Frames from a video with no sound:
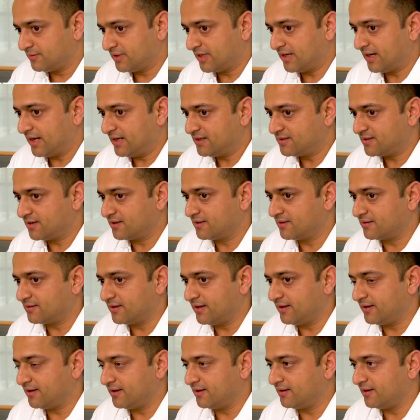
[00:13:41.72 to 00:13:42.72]
then I started
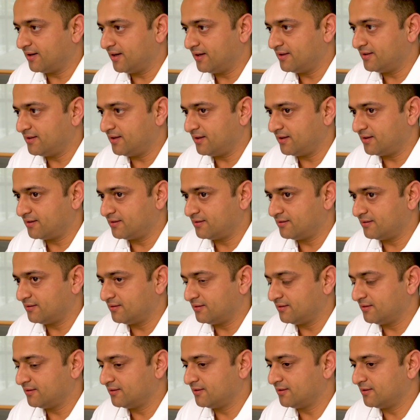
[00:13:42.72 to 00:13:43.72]
thinking, I think
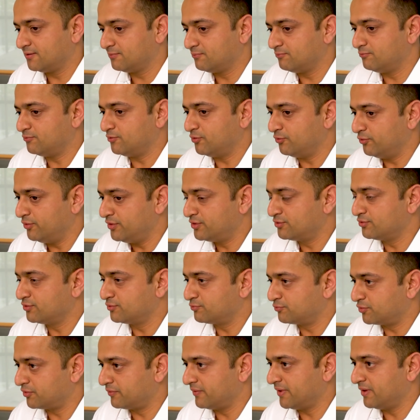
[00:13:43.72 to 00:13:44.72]
uh, we
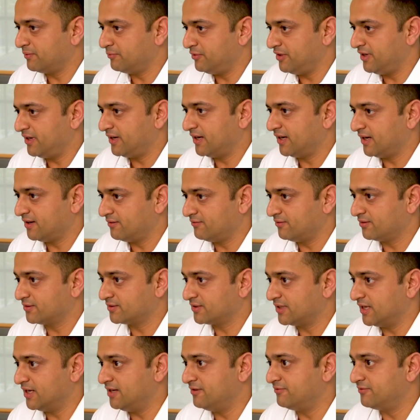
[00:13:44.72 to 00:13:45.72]
should probably have a
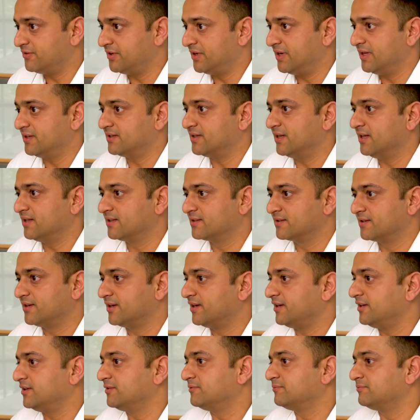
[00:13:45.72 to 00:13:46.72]
celebrity sales
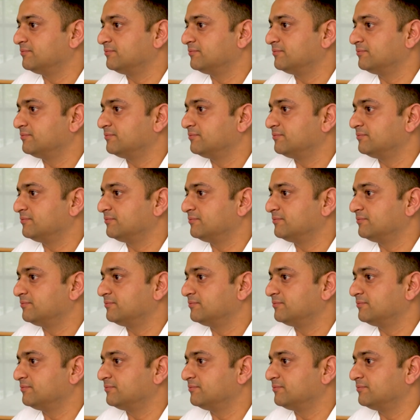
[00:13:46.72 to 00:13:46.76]
guy.